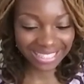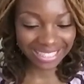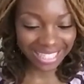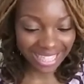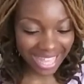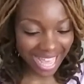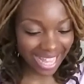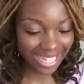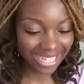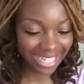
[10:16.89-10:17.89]
Look at
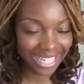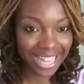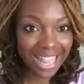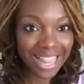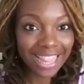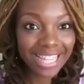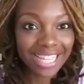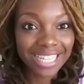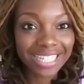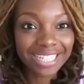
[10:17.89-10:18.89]
that.
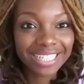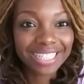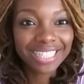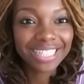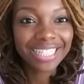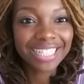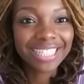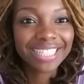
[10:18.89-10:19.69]
Look, look.